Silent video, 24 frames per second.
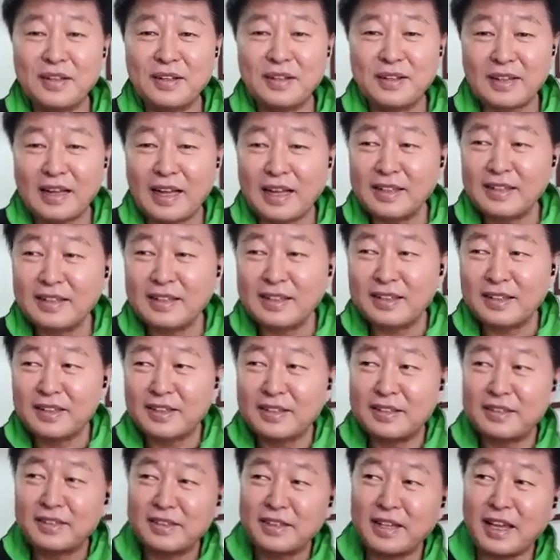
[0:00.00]
not the
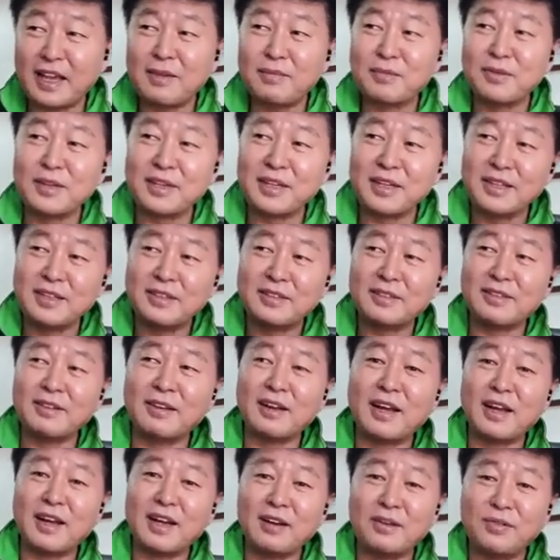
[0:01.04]
save the
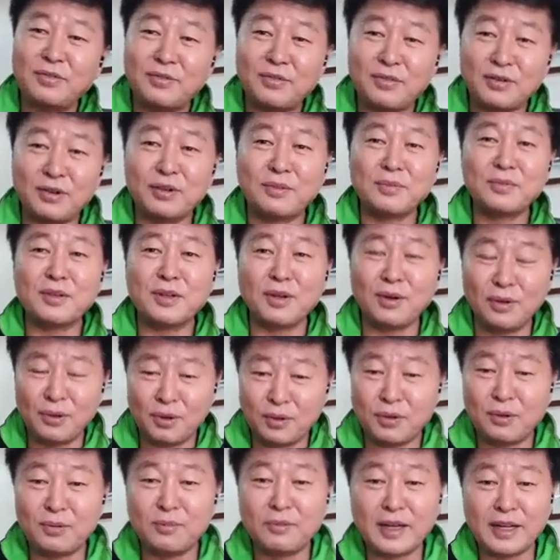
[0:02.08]
Israel from the
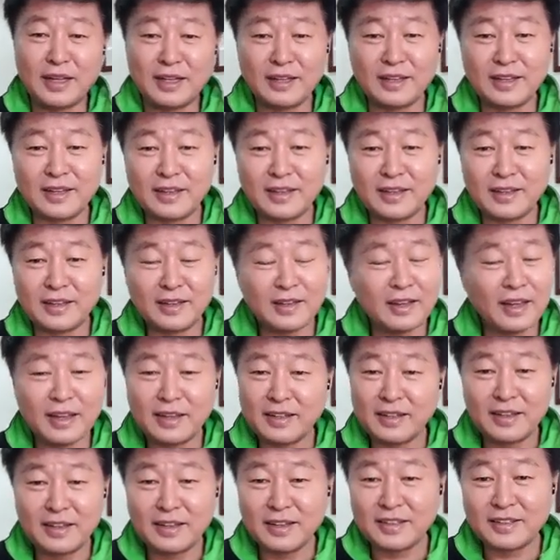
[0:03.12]
Roman. That
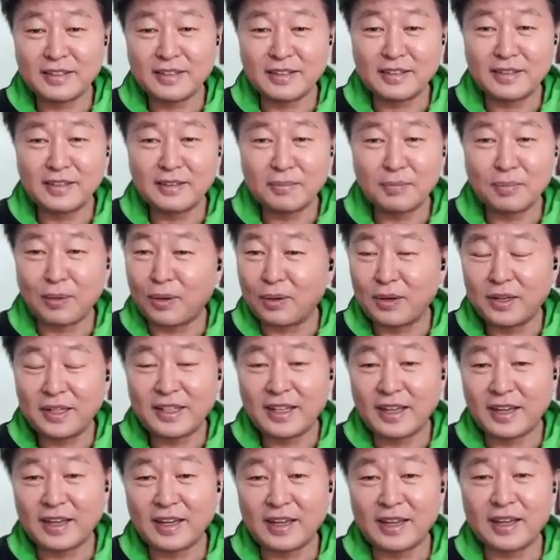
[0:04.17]
is
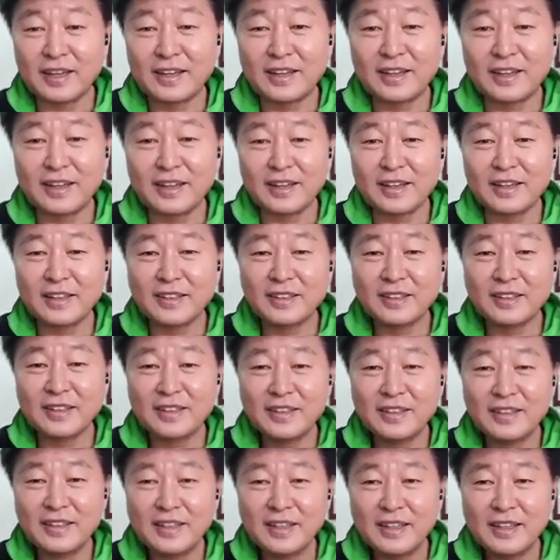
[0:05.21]
political thing.
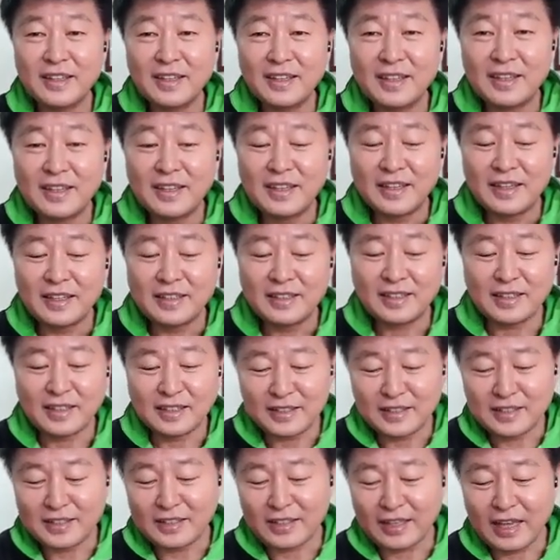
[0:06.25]
It's to
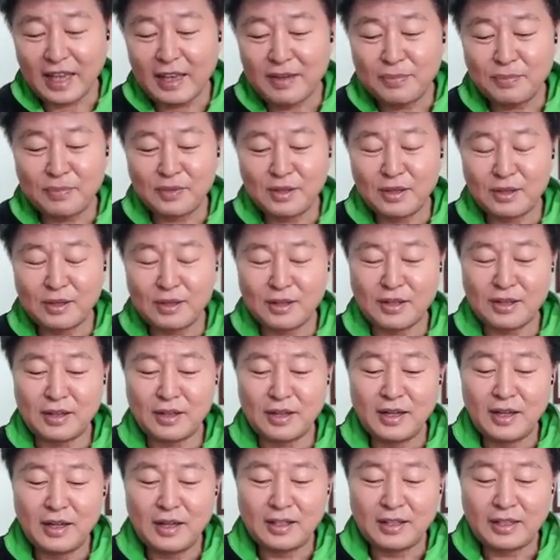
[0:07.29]
save the
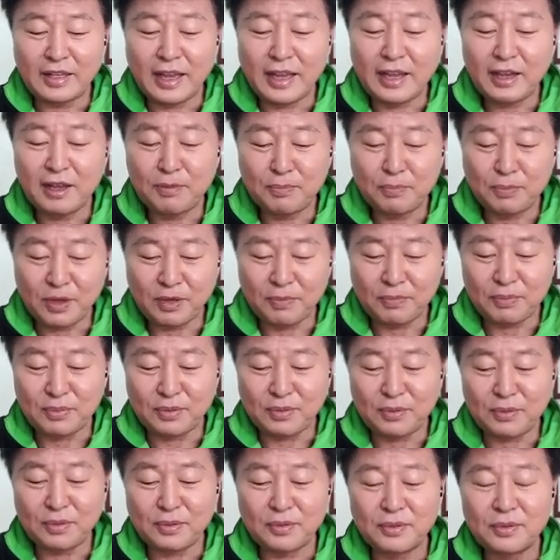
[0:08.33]
their
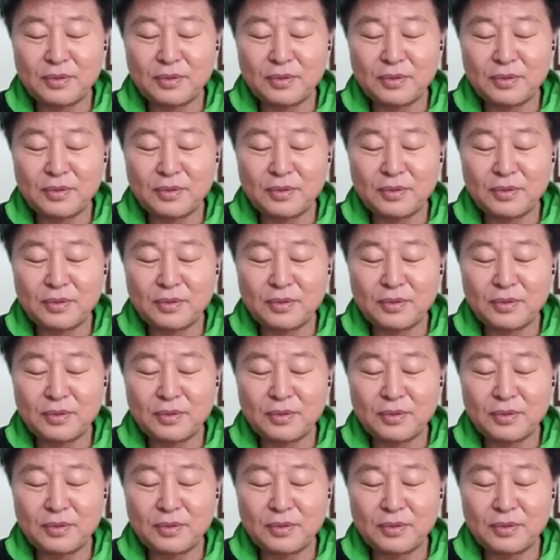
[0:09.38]
people.